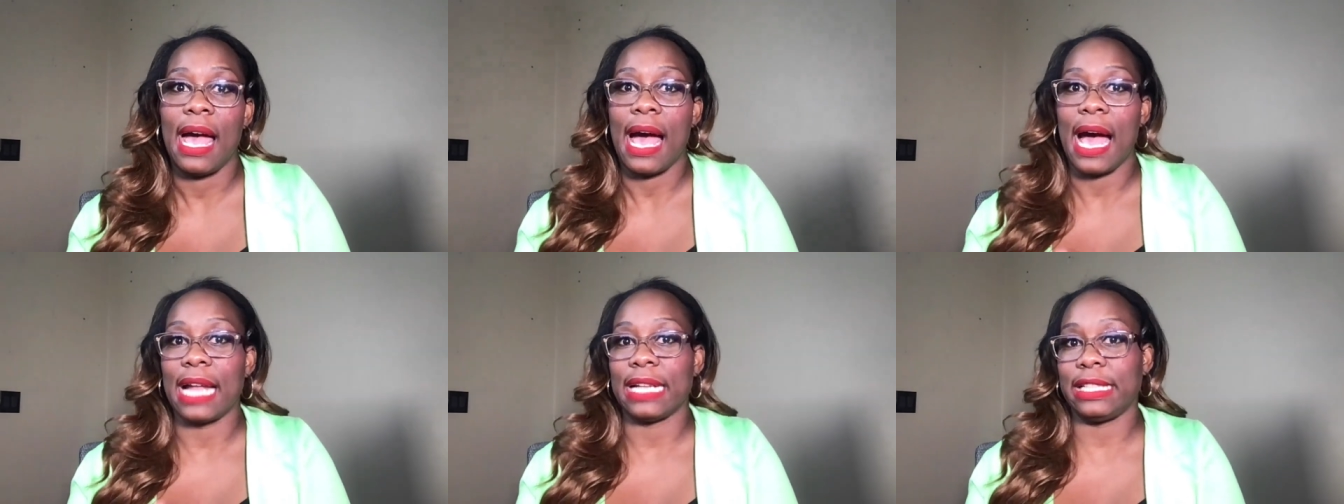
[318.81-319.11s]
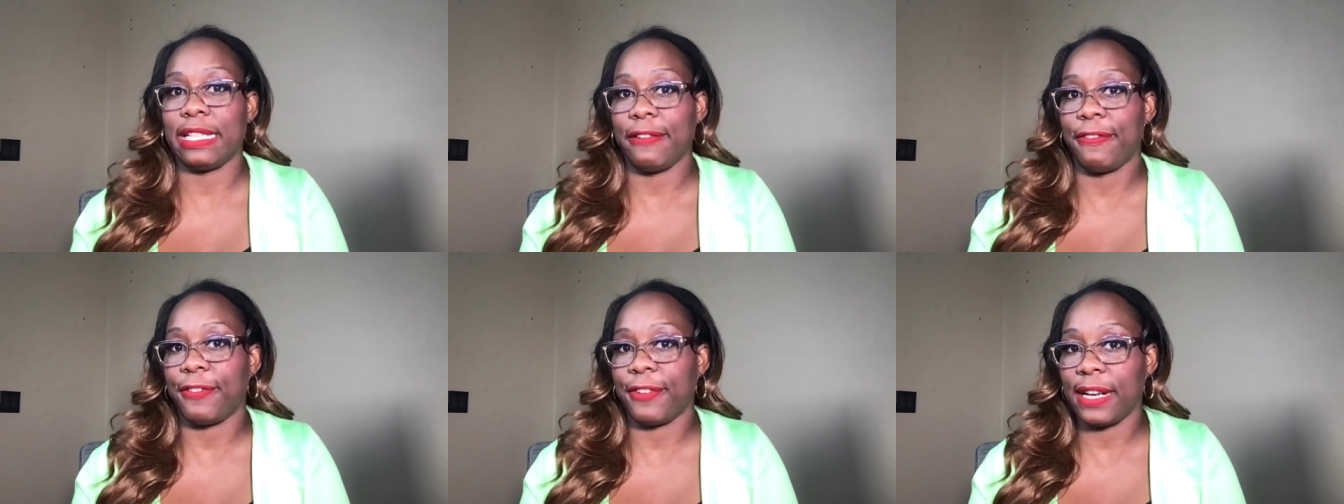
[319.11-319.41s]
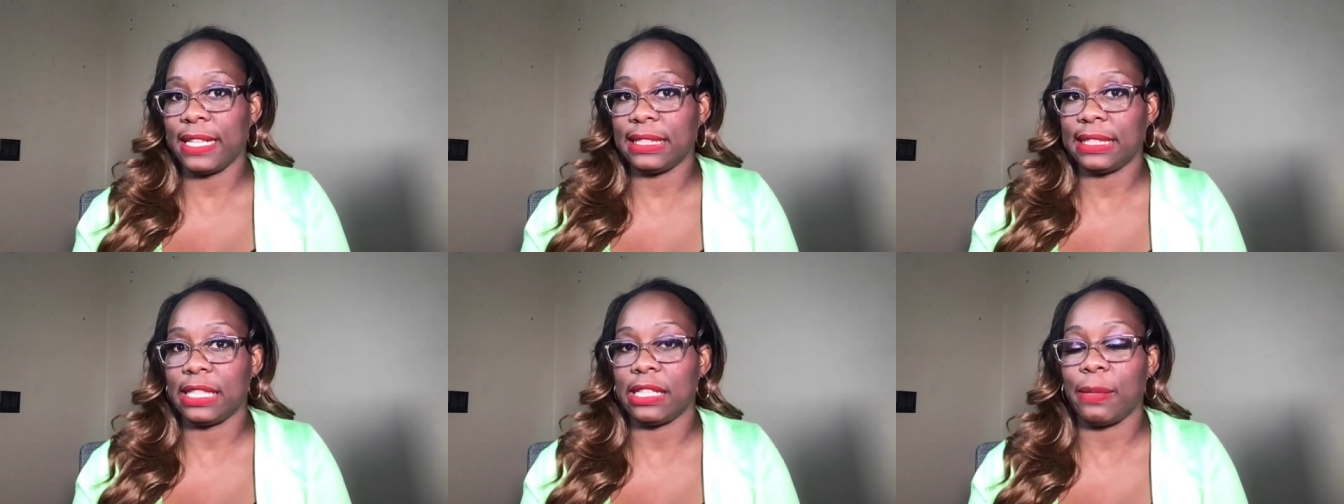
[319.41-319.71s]
a
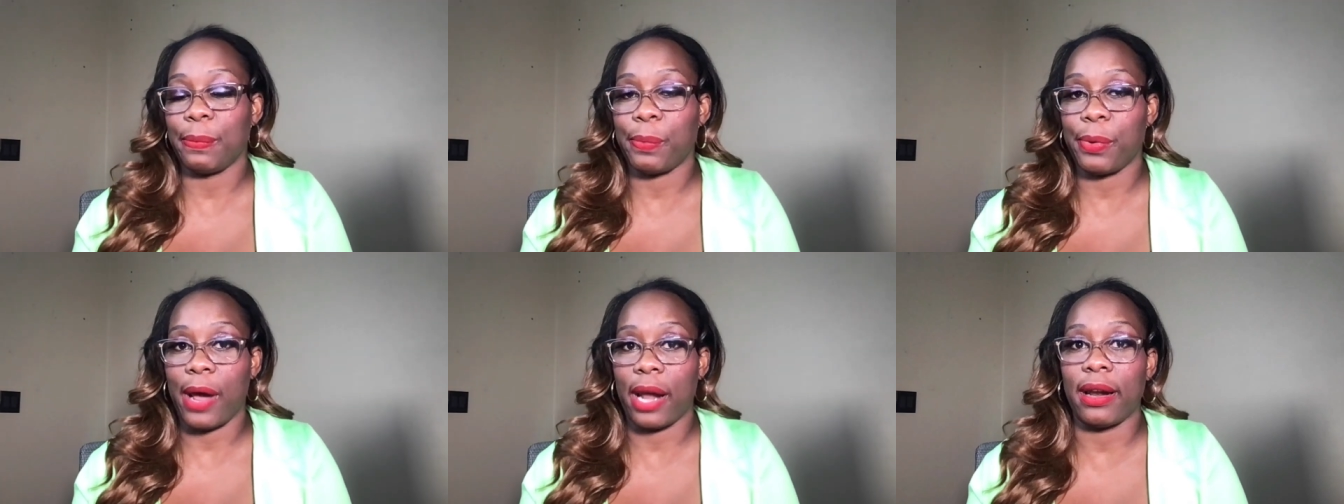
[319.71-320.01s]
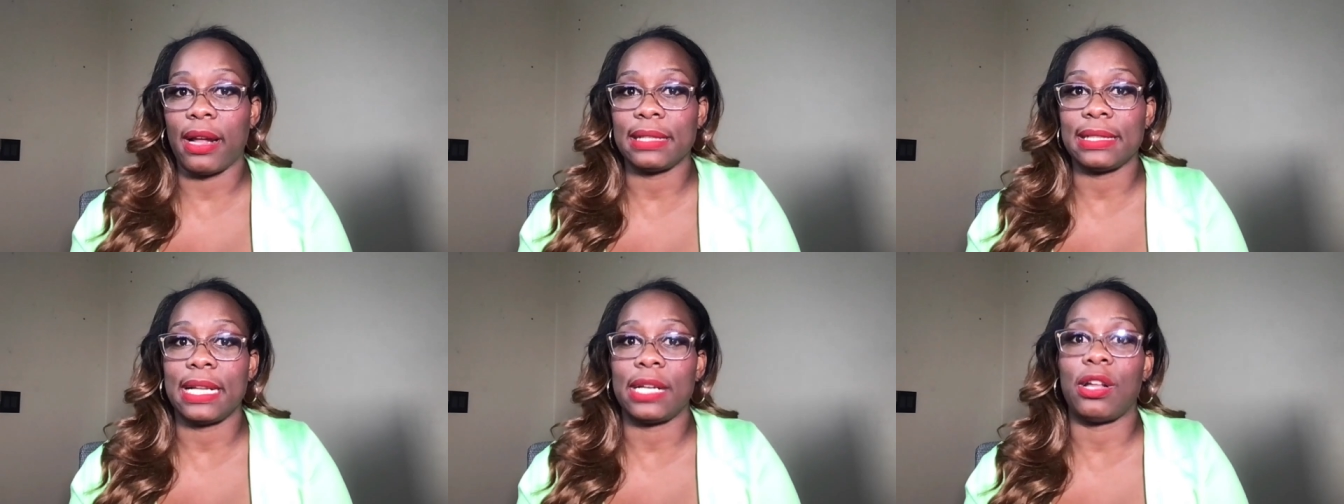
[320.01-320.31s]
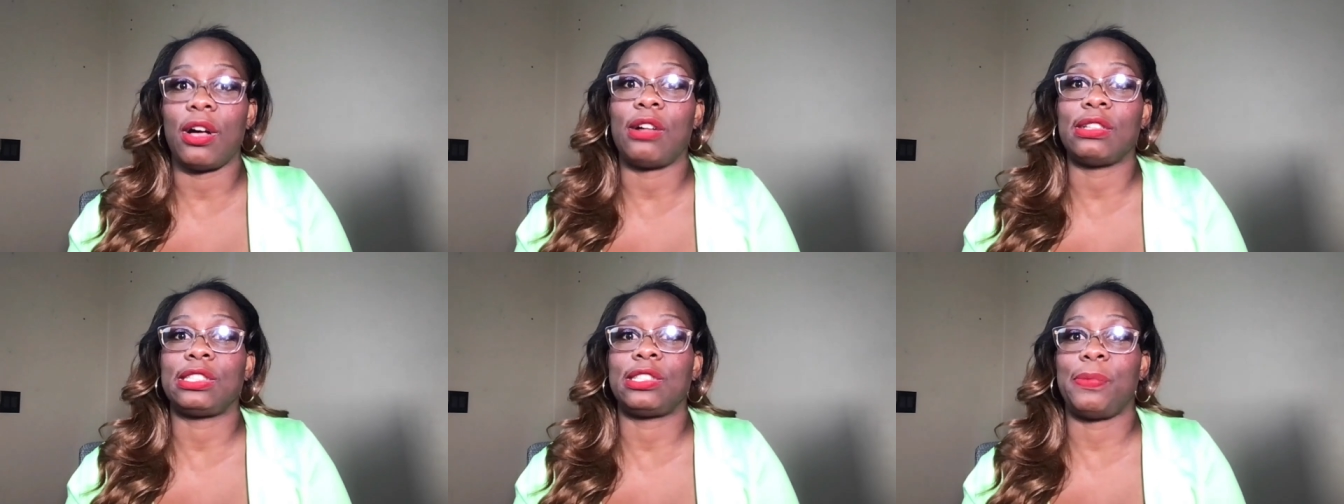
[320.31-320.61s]
difference in the product and
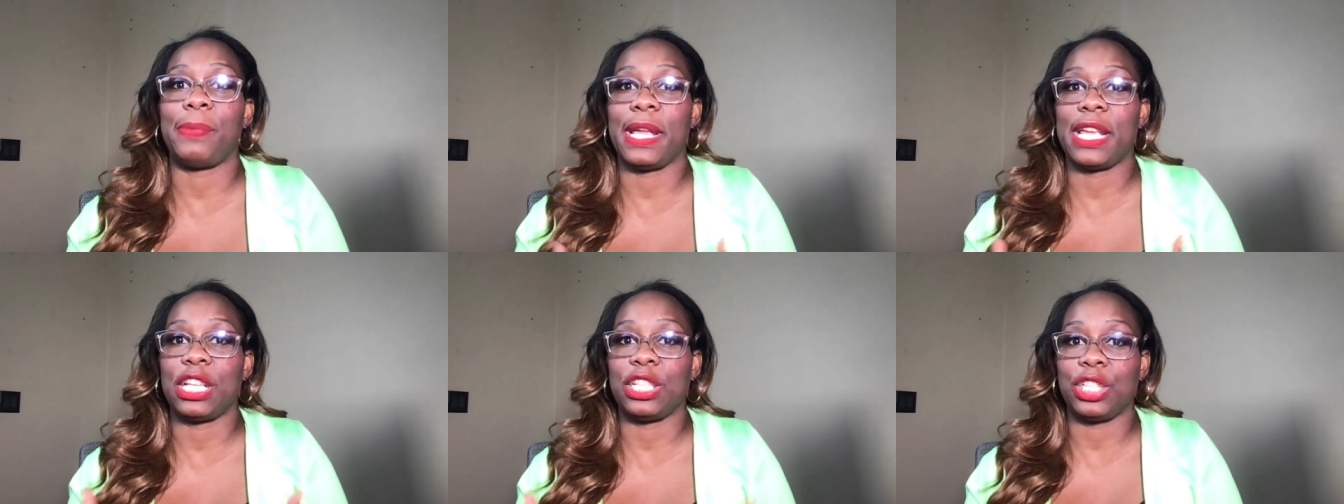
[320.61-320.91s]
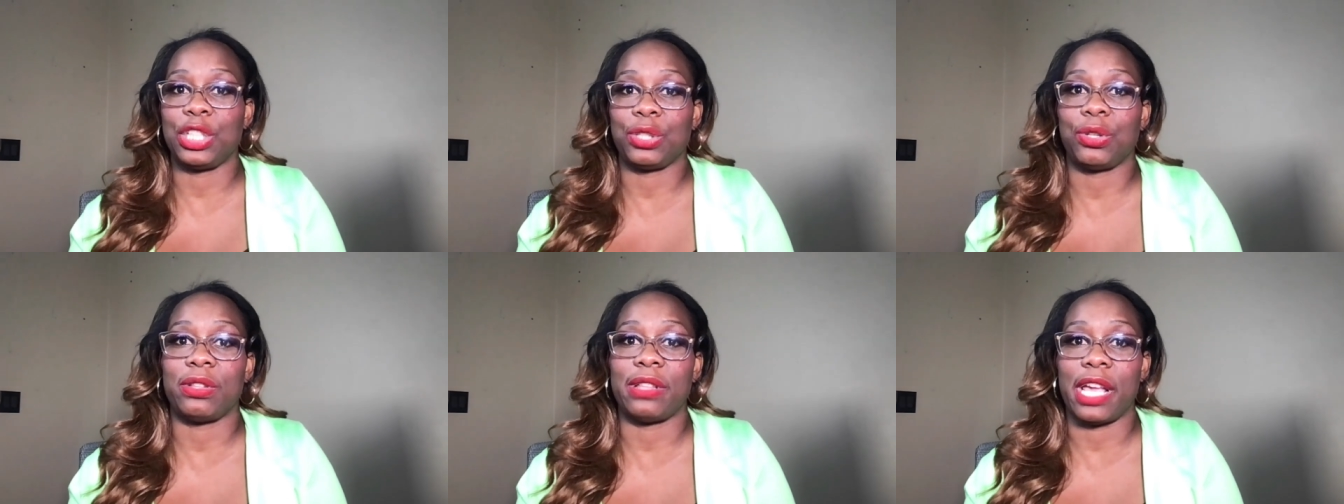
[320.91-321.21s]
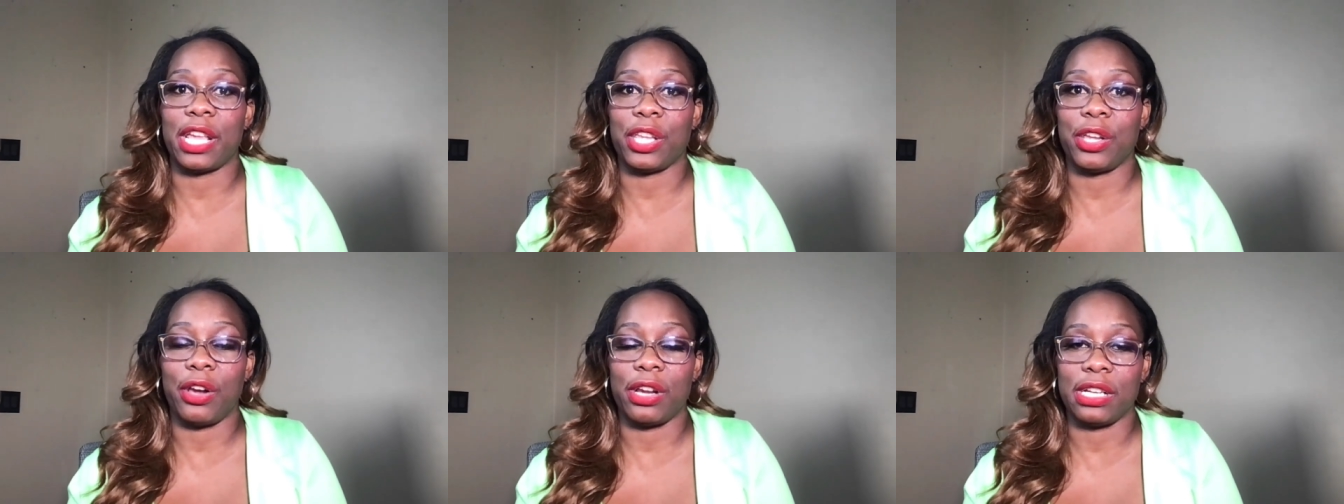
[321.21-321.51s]
also making sure
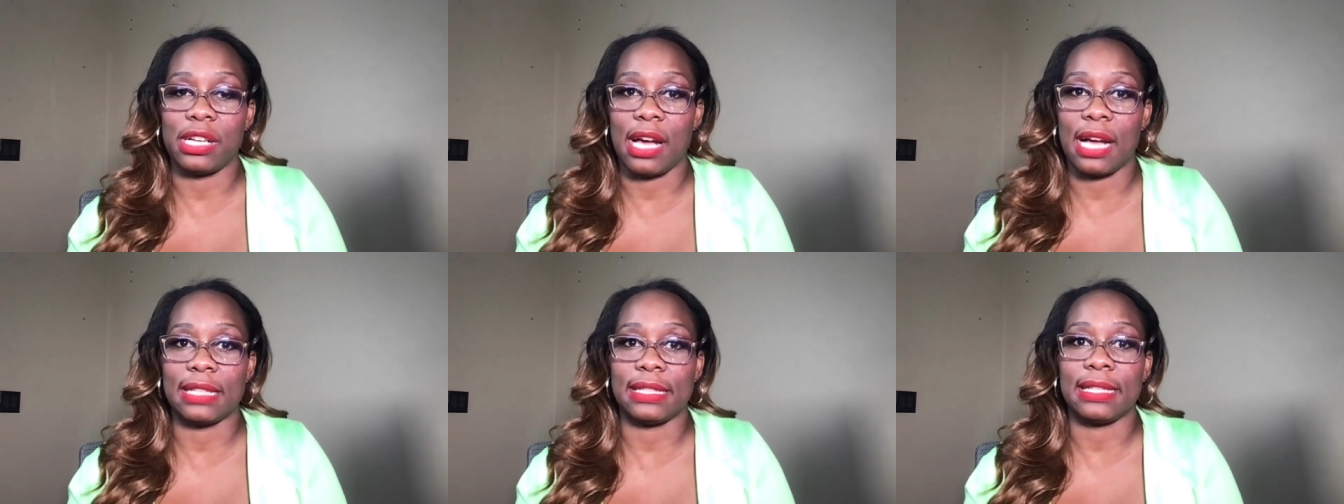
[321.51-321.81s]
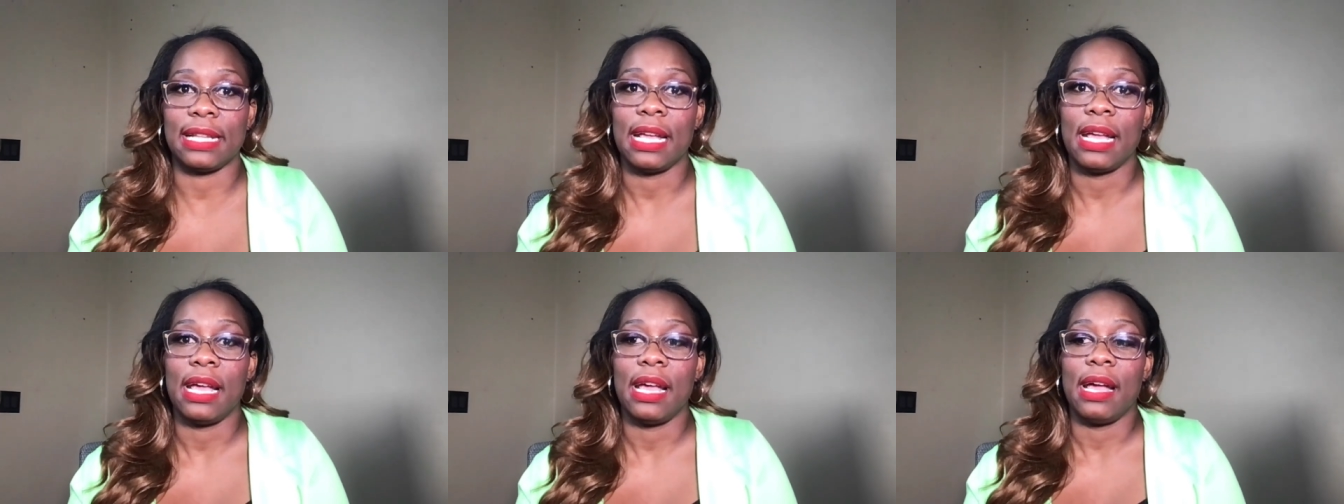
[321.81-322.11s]
that you're not